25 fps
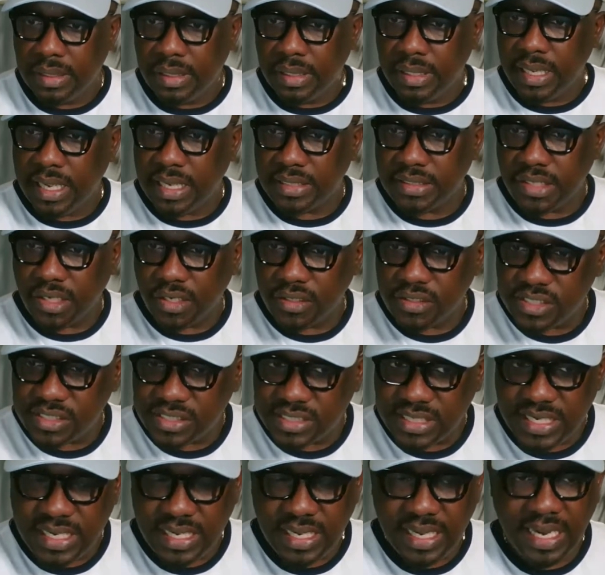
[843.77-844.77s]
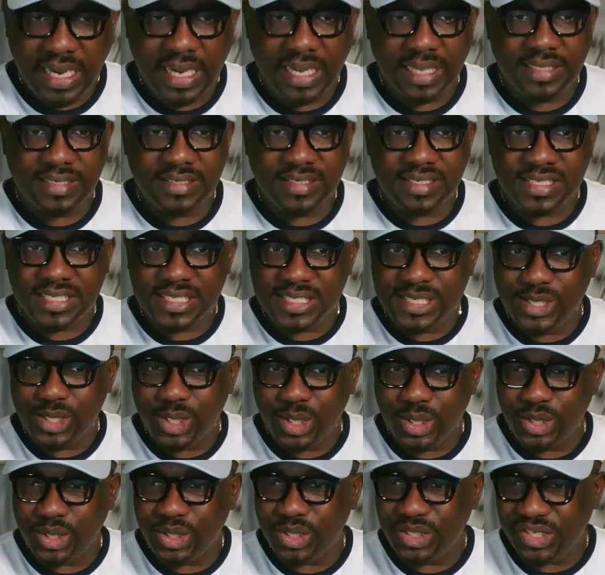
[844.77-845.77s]
Yatosi and
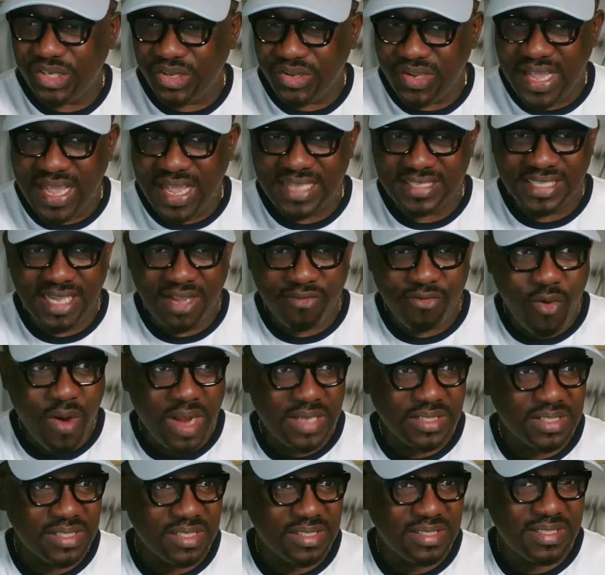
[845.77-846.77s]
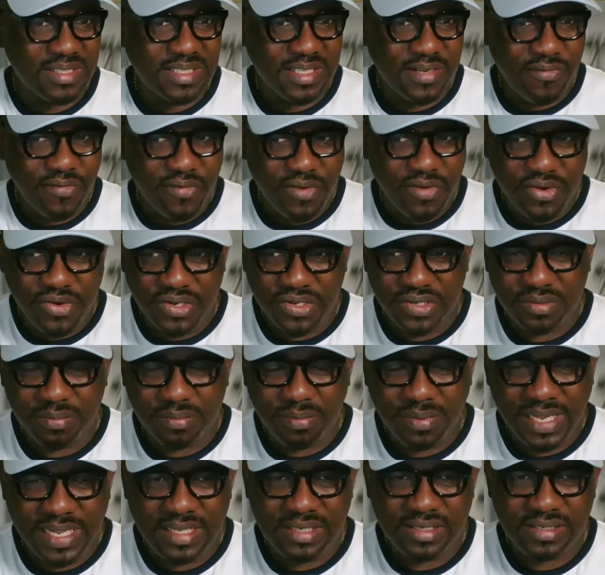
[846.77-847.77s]
COO, do you guys have questions? If you do,
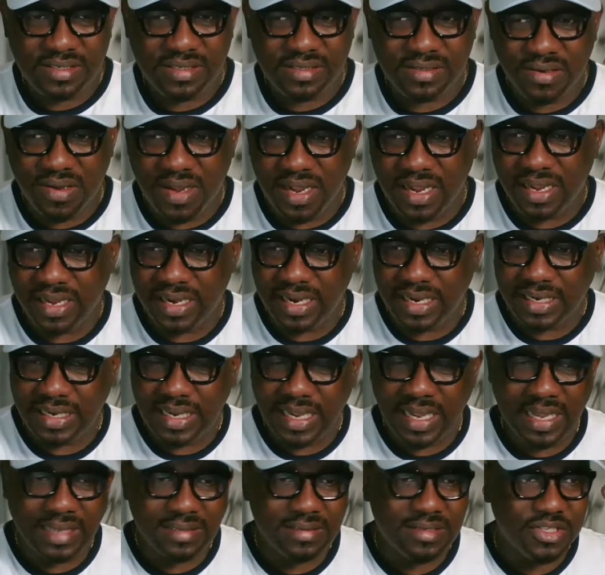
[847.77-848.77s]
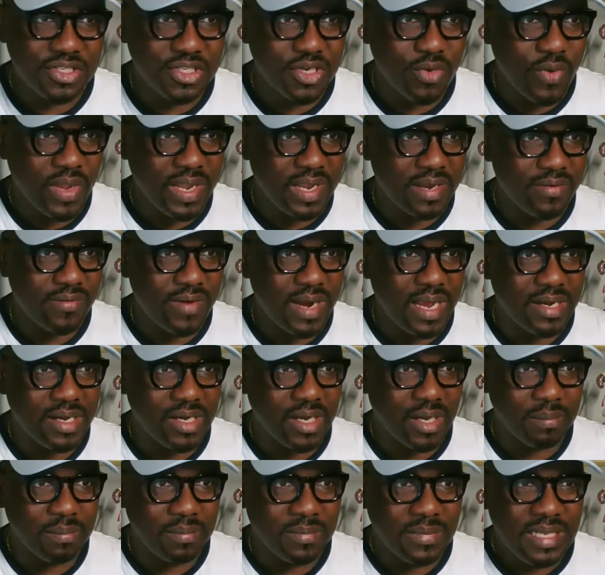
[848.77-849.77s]
please go ahead and ask so we can round
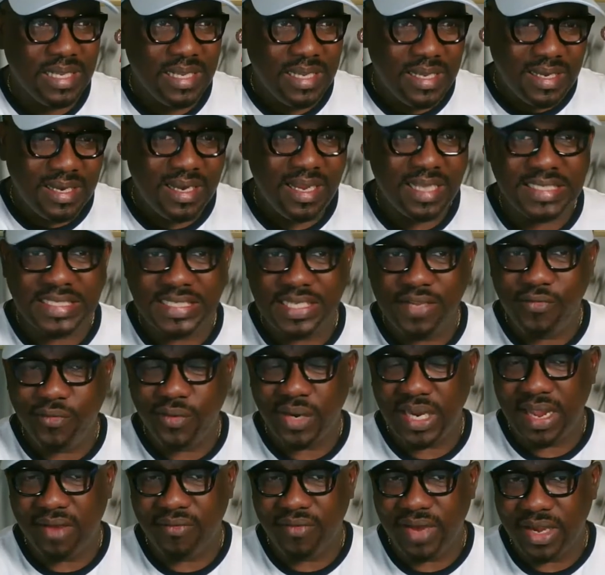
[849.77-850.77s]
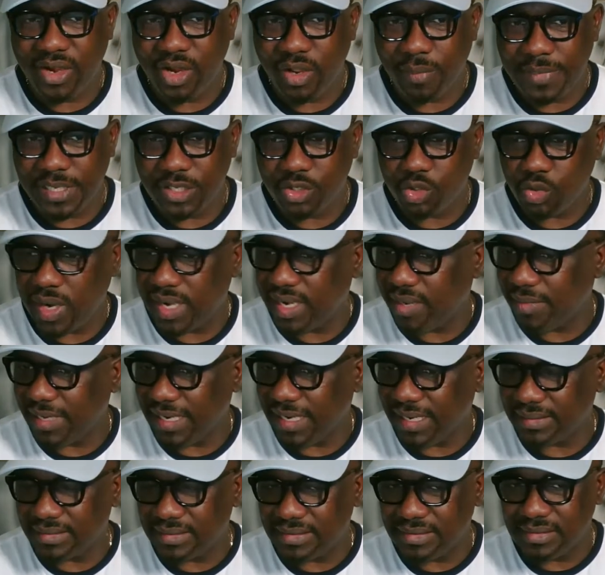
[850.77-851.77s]
up. Let's see if we can round up in 20
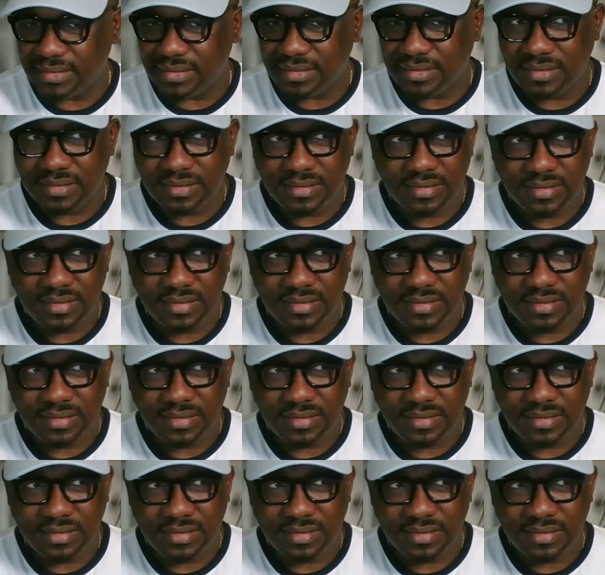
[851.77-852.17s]
minutes.